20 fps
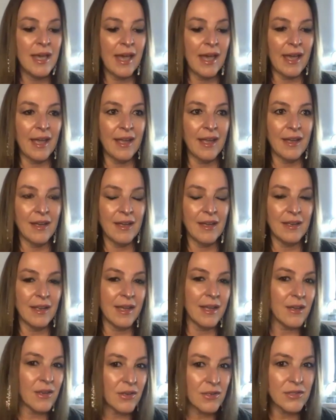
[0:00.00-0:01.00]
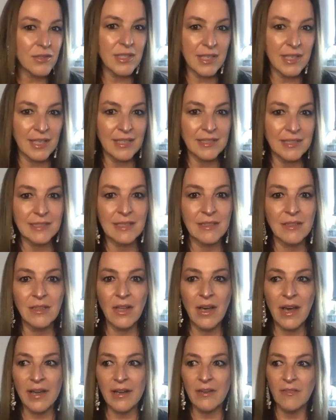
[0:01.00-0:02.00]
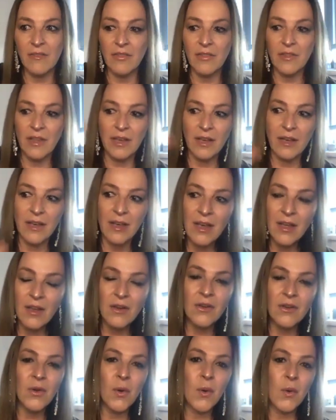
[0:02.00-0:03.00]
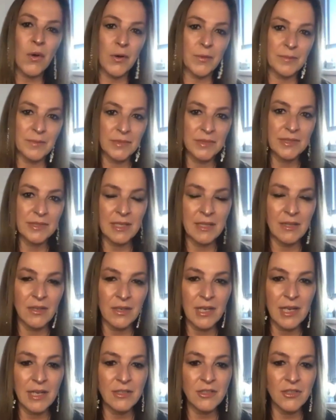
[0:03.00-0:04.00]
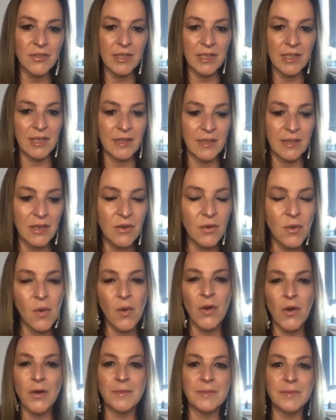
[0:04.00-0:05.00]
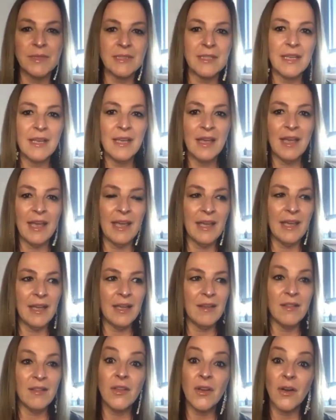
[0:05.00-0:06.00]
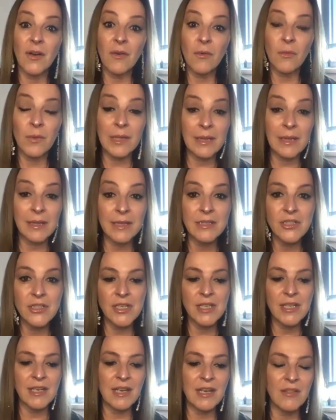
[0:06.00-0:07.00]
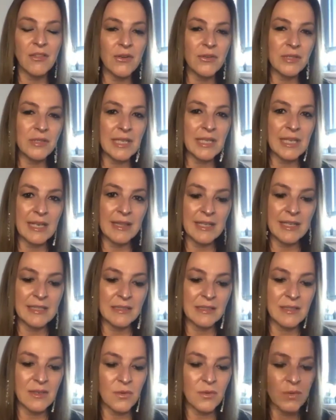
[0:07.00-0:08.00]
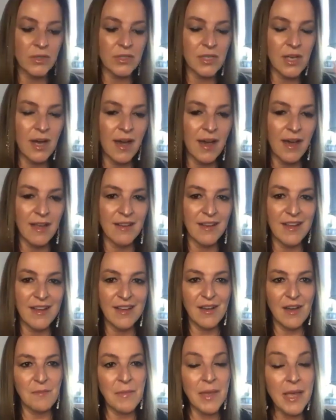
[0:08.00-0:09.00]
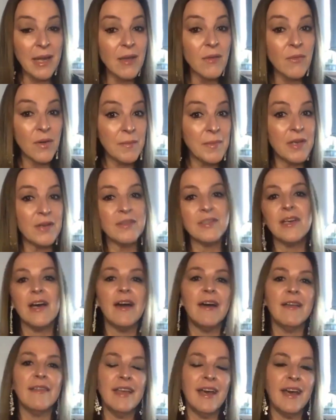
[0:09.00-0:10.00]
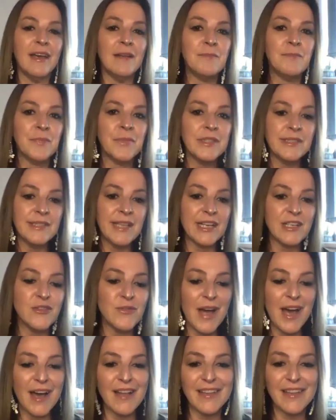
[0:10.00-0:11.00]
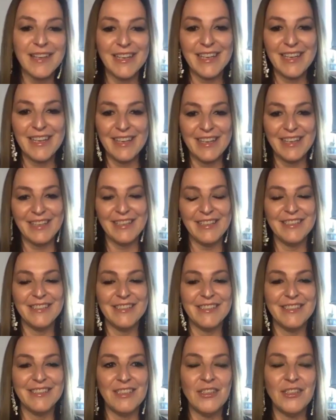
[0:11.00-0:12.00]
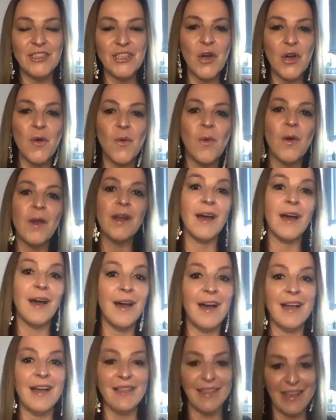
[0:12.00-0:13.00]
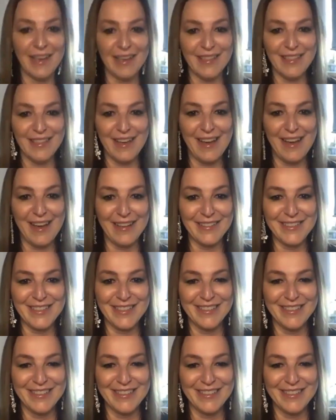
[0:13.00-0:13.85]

and it goes against a lot of the norms in their country and the norms in their religion and those kind of things. So we're taught, many women are taught that sexuality is, you don't want to highlight that.